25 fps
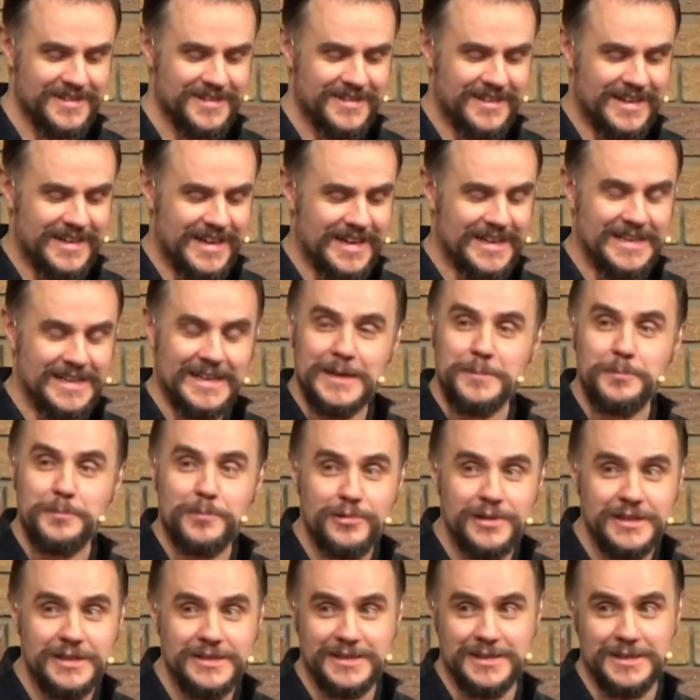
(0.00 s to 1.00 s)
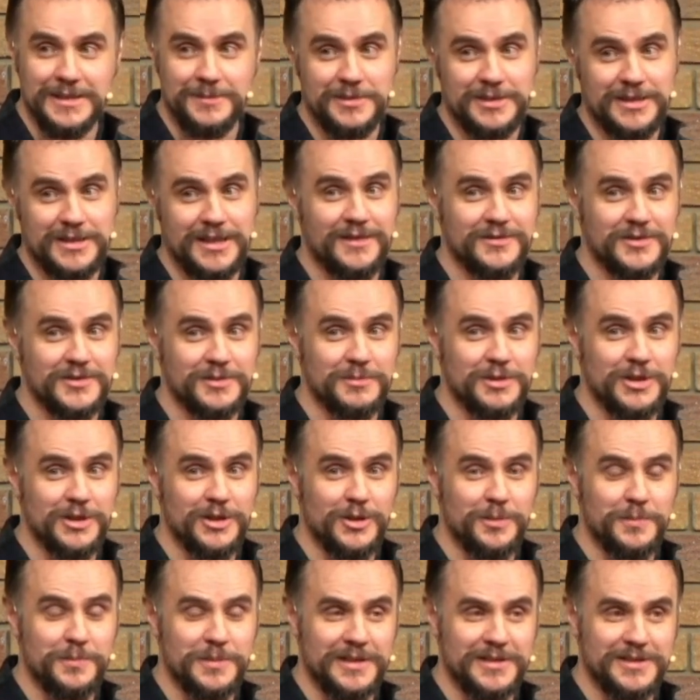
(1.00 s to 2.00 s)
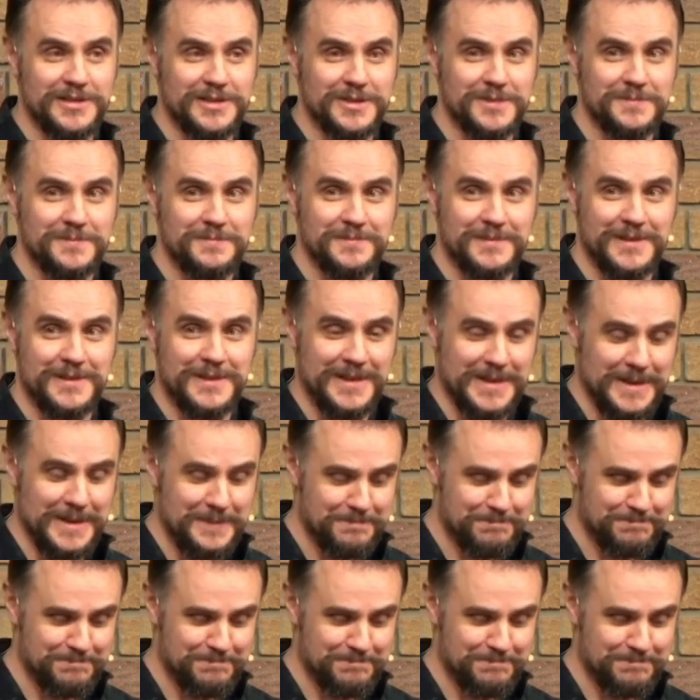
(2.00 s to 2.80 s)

and he had printed himself some copies. Okay?